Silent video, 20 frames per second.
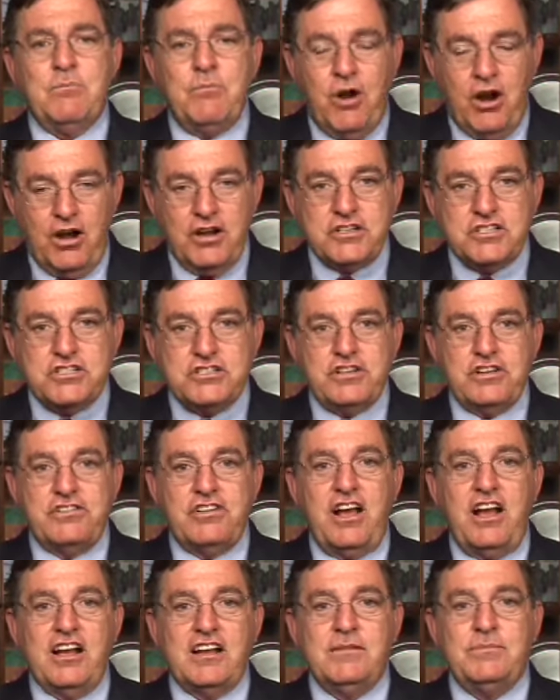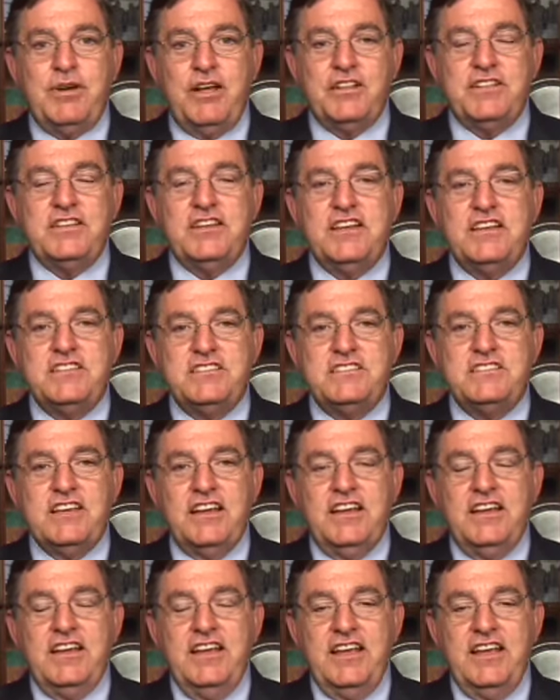March to talk about this.